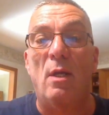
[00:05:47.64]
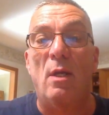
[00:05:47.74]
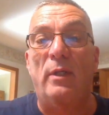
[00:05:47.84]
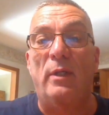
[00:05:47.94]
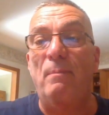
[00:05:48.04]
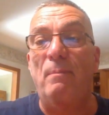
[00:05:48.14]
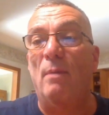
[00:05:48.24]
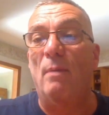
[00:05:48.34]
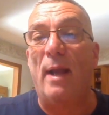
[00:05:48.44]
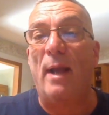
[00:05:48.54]
We'll keep you
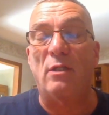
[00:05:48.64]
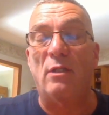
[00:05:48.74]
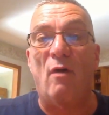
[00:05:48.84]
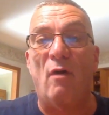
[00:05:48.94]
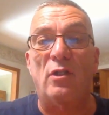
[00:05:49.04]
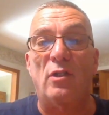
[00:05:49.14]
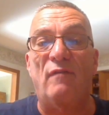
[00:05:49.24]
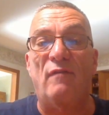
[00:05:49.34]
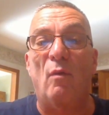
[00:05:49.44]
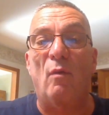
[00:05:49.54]
abreast of all the
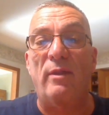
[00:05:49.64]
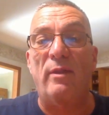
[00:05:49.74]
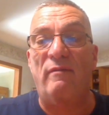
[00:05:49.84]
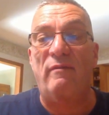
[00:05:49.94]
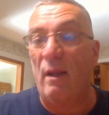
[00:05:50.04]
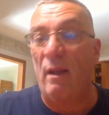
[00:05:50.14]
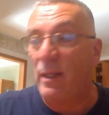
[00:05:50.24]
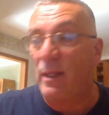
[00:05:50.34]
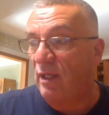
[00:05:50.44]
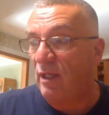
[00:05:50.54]
severe weather
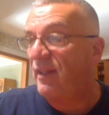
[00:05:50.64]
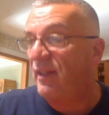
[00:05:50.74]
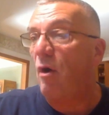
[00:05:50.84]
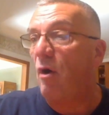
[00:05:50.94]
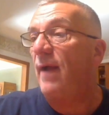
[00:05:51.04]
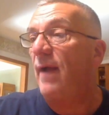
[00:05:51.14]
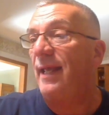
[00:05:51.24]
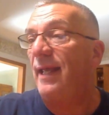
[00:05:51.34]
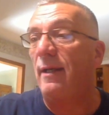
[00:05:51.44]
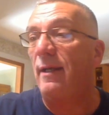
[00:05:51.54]
developments, if there are
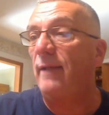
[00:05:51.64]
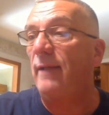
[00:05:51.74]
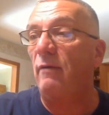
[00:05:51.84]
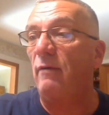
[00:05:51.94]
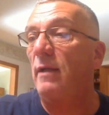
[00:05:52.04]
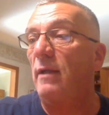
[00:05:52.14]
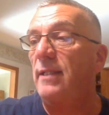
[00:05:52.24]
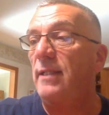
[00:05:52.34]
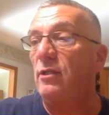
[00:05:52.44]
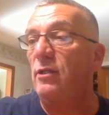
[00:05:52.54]
any, uh, later on
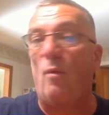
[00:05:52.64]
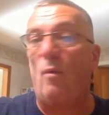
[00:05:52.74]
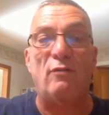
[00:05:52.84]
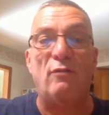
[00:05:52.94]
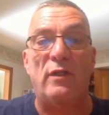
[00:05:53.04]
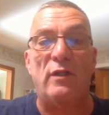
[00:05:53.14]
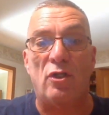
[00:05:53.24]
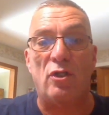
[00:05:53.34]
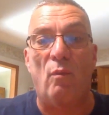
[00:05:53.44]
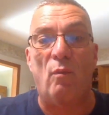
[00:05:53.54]
today. So watch for
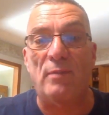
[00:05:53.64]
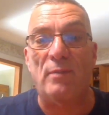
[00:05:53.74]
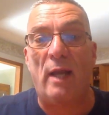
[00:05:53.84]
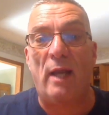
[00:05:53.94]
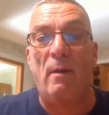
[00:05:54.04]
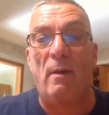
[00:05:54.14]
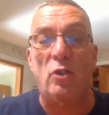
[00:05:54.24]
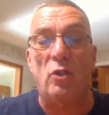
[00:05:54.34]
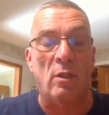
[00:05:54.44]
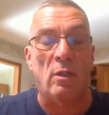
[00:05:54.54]
additional website
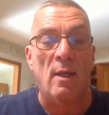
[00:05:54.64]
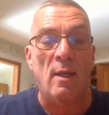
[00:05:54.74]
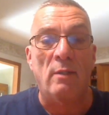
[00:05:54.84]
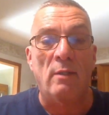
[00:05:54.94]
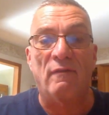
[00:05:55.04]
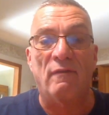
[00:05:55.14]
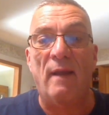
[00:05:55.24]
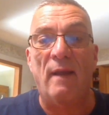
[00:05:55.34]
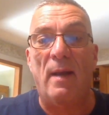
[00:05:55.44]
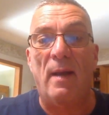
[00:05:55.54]
posts. And don't
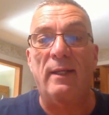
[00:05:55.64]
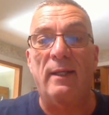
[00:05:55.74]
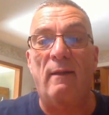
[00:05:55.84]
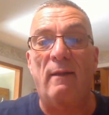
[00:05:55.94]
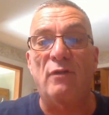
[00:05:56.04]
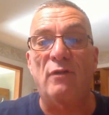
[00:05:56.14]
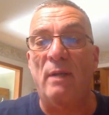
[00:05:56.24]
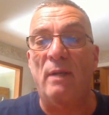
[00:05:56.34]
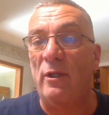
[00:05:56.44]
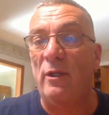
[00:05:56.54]
forget my uh, live
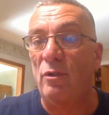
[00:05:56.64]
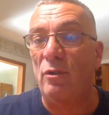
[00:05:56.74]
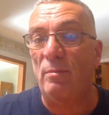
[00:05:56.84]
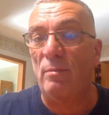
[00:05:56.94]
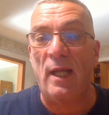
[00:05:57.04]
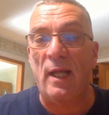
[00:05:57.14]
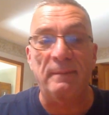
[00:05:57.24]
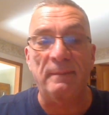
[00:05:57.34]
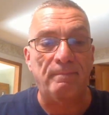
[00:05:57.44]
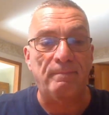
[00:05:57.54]
stream on YouTube tonight,
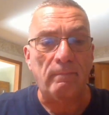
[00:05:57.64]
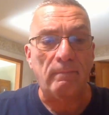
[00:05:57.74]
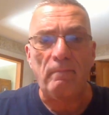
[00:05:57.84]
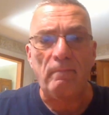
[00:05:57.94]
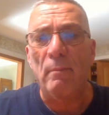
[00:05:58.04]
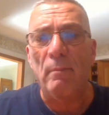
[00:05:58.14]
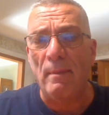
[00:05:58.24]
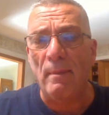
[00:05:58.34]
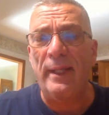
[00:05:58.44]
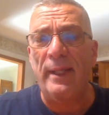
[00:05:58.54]

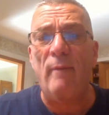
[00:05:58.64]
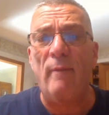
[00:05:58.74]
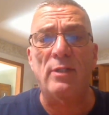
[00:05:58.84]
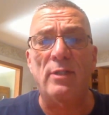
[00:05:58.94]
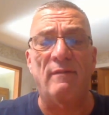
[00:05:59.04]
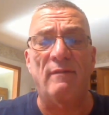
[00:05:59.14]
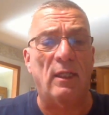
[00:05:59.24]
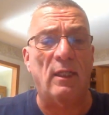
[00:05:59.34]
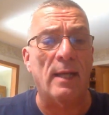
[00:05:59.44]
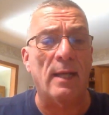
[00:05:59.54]
probably at around 7
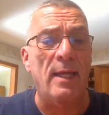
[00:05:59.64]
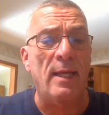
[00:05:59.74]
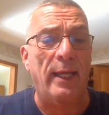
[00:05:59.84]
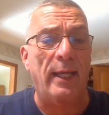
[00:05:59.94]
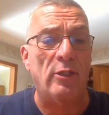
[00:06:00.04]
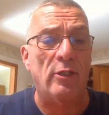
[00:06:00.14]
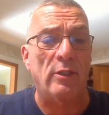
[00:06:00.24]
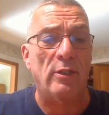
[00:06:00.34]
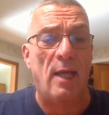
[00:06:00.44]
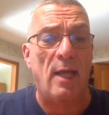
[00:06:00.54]
o'clock
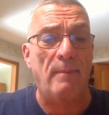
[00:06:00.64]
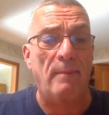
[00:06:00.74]
Eastern Time.